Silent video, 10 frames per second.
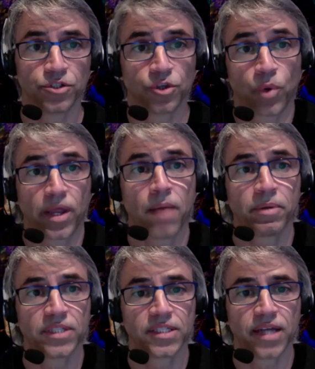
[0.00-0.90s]
So what
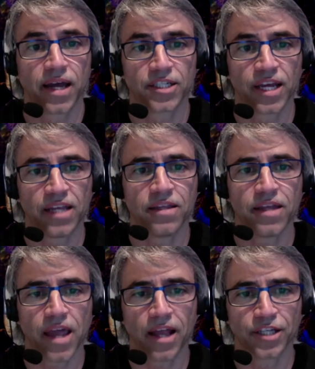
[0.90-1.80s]
happens is that in the
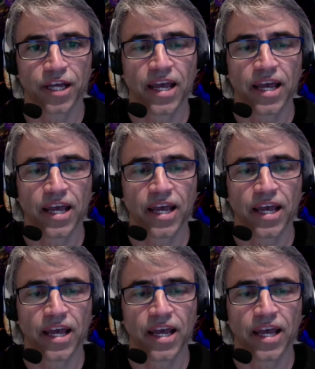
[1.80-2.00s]
end,